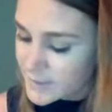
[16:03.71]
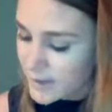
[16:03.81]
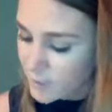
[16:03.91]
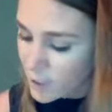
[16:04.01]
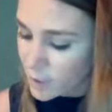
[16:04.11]

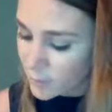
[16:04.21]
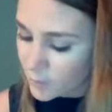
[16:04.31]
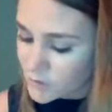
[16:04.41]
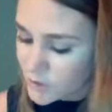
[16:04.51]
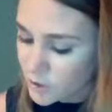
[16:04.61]
They were
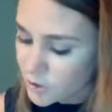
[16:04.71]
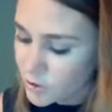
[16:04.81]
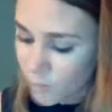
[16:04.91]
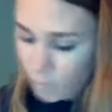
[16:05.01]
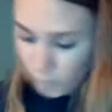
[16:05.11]
able
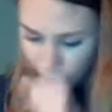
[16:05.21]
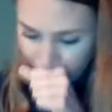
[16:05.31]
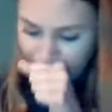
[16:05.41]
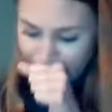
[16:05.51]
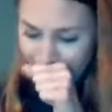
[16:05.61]
to,
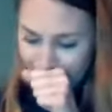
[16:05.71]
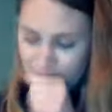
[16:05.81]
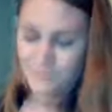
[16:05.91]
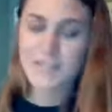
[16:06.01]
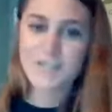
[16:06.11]

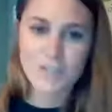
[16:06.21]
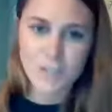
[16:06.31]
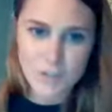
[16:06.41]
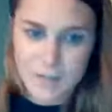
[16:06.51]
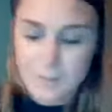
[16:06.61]

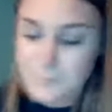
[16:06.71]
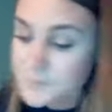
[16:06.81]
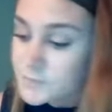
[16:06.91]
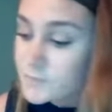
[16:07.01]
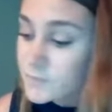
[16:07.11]
excuse me,
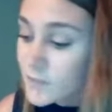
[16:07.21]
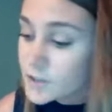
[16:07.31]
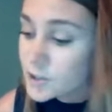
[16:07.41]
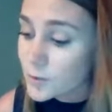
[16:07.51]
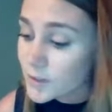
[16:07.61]

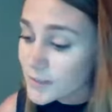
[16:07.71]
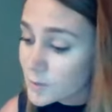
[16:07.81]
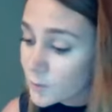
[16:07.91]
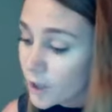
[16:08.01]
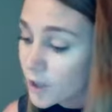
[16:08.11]
to
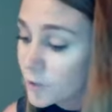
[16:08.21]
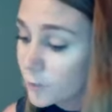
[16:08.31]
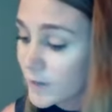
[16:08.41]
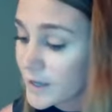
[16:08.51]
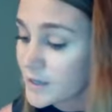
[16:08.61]
really work
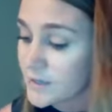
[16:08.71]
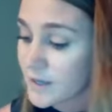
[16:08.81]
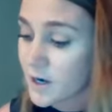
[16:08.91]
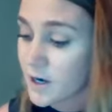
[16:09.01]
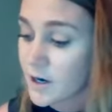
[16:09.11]
with
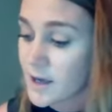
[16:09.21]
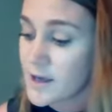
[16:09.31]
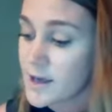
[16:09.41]
their